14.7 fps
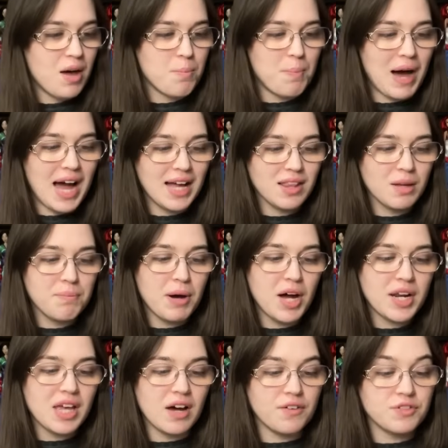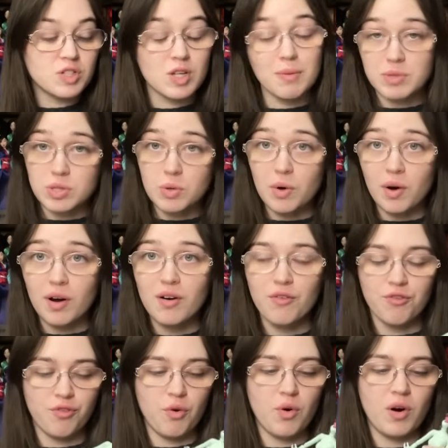pilot body of some sort
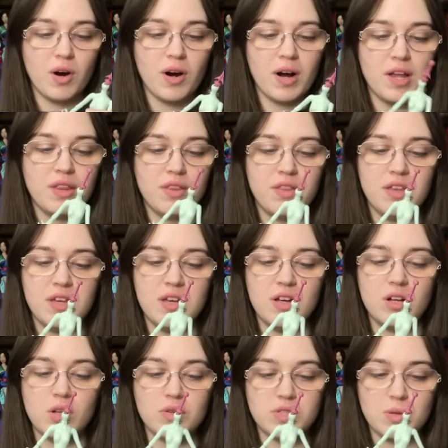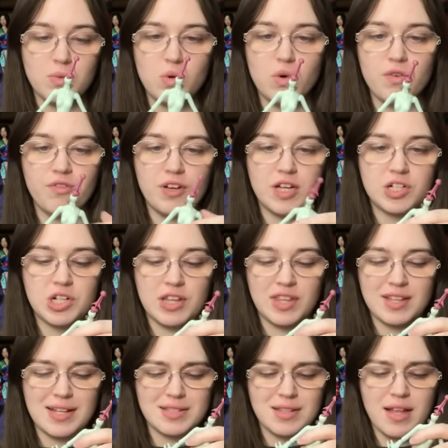for the Glowsome Ghoulfish, I think
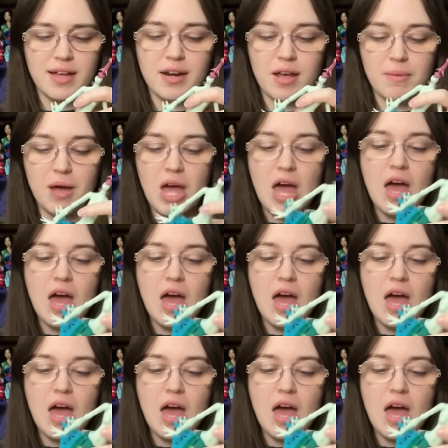that's the line name,